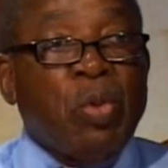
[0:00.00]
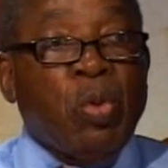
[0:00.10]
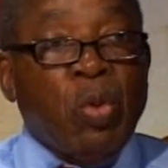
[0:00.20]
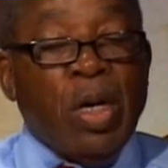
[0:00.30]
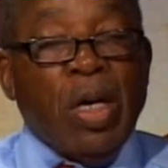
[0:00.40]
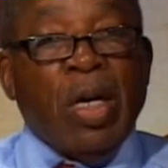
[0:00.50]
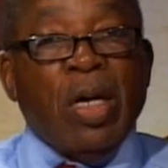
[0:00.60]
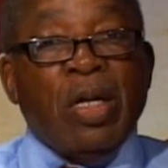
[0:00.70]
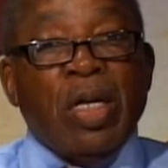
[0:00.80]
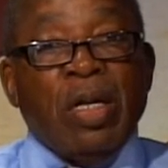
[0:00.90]

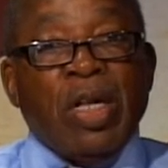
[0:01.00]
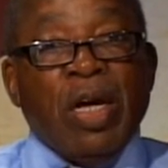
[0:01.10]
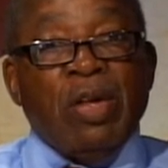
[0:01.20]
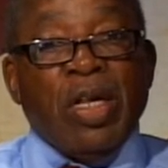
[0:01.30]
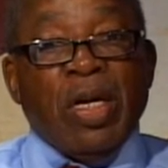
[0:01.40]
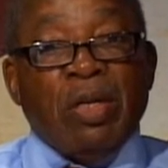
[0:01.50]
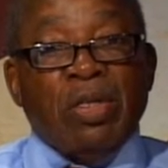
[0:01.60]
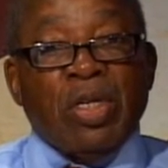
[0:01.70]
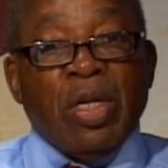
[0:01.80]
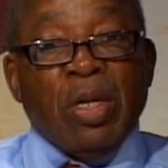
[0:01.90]
where that
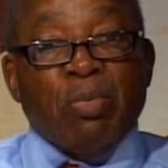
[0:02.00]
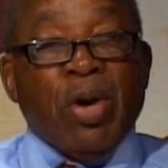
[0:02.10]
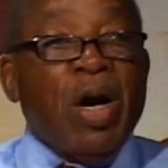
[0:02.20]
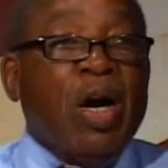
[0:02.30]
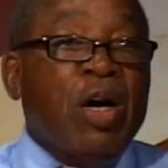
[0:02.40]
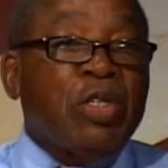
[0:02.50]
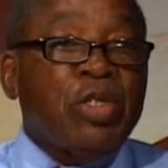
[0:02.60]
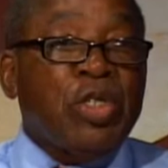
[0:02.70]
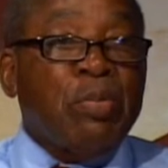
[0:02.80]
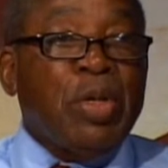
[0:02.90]
there's priority
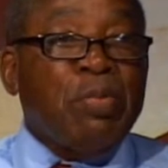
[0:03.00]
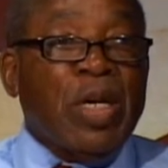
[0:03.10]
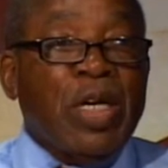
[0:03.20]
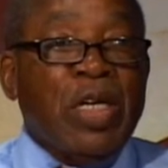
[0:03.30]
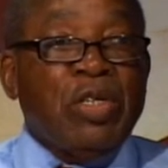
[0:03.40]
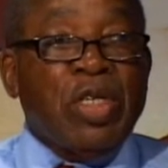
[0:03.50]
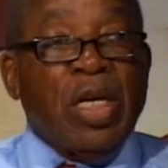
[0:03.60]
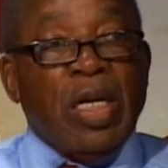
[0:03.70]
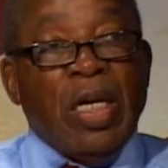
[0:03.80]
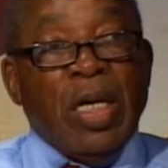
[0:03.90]
should be placed,
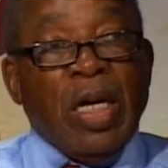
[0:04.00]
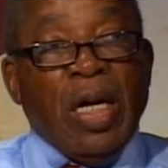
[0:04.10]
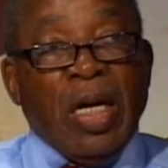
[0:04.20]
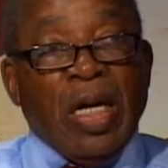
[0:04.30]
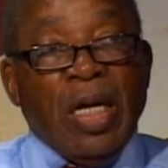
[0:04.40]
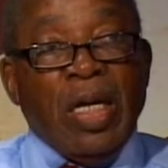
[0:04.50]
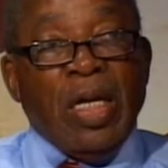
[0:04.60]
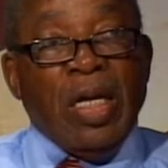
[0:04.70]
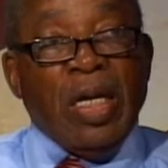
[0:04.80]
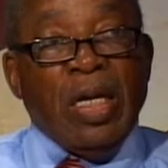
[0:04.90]

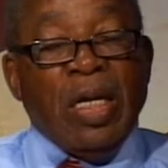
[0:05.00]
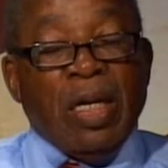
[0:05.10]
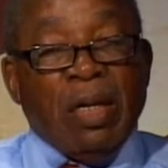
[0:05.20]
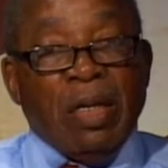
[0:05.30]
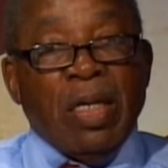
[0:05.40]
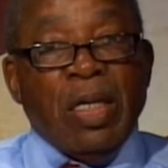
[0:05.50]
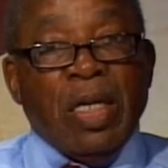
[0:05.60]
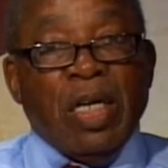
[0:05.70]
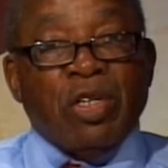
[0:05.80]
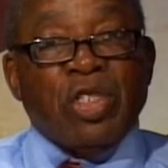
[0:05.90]
and
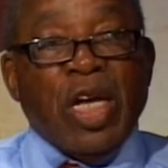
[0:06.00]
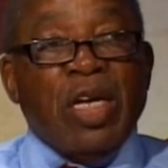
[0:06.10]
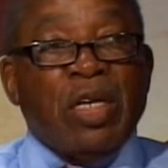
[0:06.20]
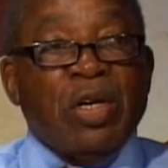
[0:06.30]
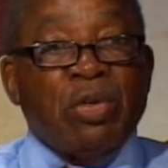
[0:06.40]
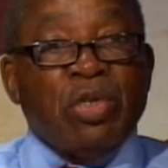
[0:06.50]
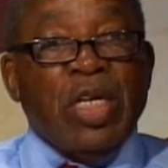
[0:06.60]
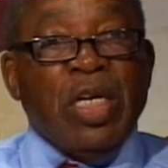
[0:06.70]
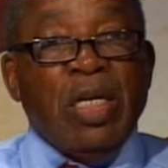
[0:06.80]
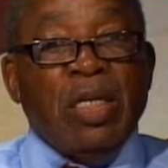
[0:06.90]
understanding those
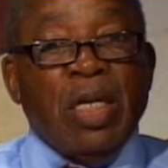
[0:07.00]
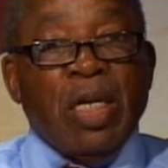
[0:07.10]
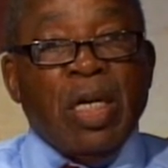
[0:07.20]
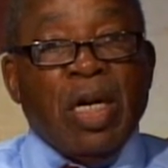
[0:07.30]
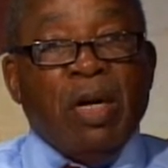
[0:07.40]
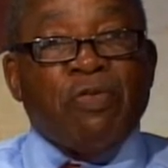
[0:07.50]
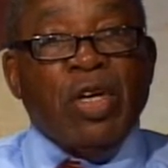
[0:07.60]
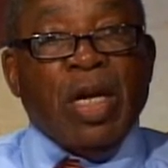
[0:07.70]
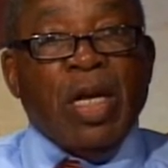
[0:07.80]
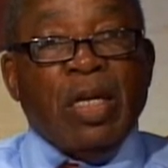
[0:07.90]
needs, I
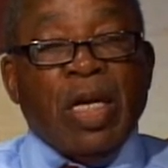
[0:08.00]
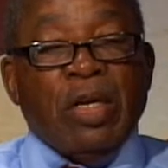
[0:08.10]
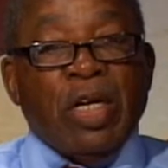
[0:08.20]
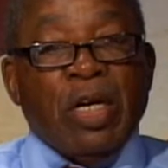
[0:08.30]
feel like that